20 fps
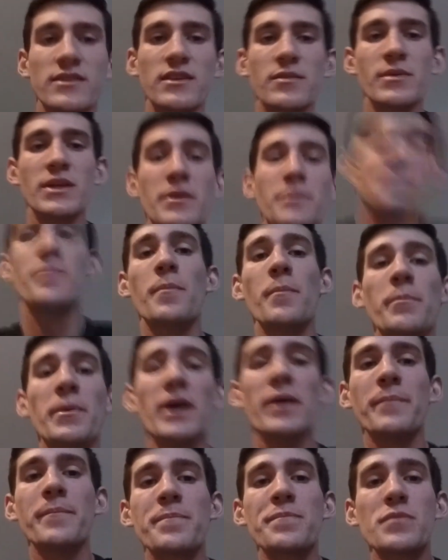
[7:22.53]
see me,
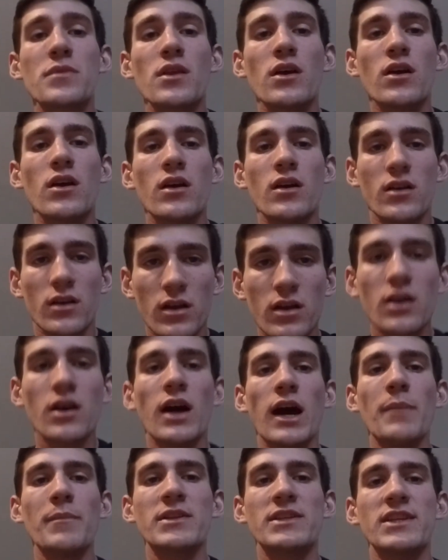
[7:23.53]
but
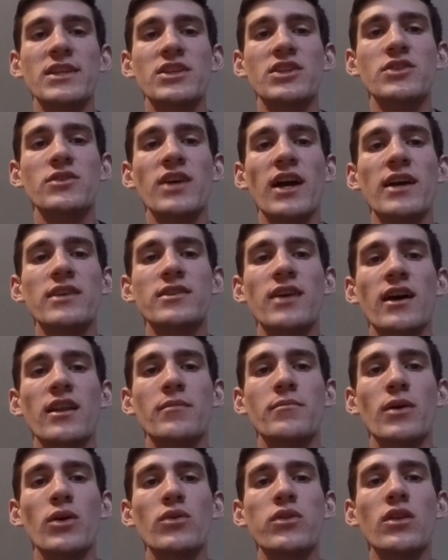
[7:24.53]
I'm going to teach you guys how
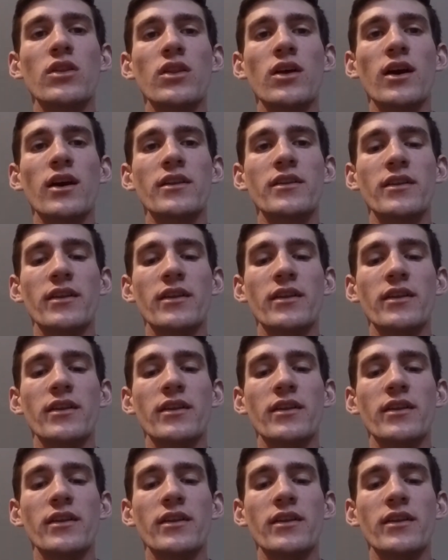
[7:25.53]
to mow the lawn